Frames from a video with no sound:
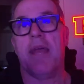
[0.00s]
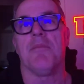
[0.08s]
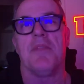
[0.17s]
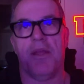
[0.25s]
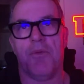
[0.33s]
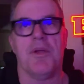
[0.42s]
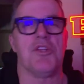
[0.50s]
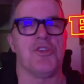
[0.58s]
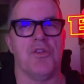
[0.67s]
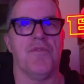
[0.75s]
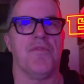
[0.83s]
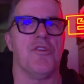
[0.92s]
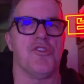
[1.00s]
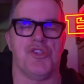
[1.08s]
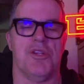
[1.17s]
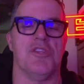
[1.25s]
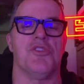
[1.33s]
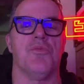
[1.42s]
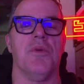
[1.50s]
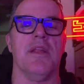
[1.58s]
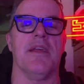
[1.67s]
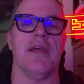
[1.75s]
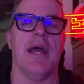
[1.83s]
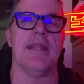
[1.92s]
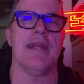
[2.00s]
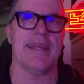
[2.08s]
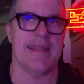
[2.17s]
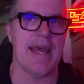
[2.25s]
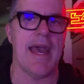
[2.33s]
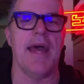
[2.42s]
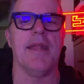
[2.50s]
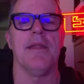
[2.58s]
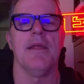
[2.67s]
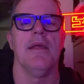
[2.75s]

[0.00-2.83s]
him the original version. It's really, I like that.